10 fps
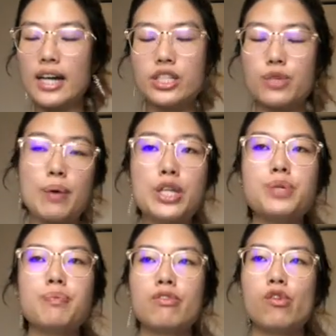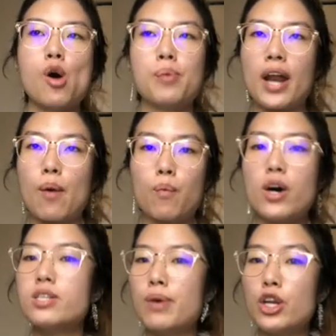didn't mention before, but I
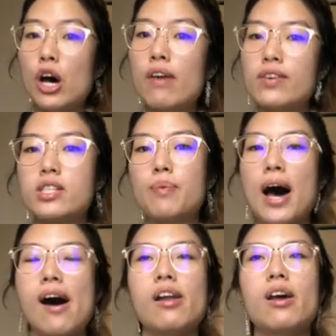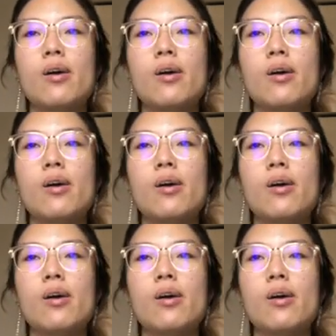was a bit nervous about.